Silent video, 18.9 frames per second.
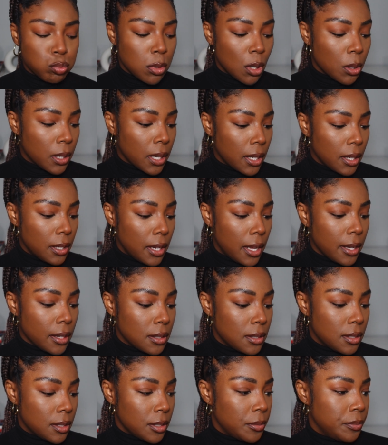Okay,
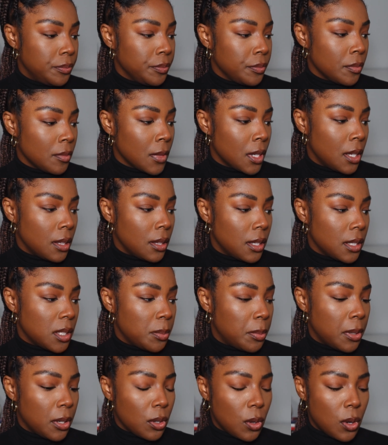next, let's
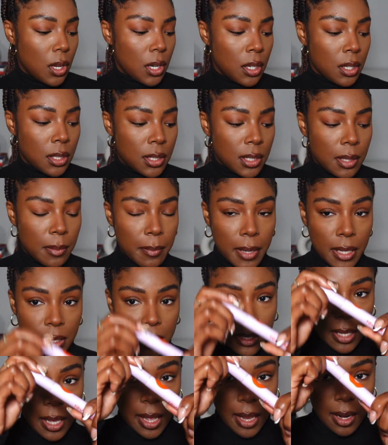put on some
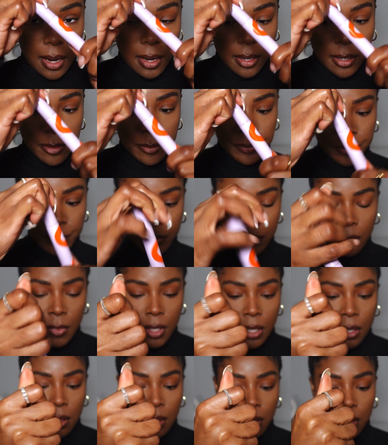mascara.
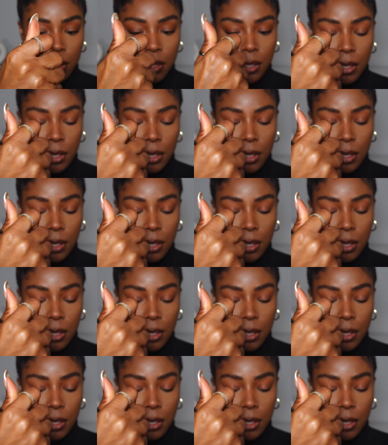This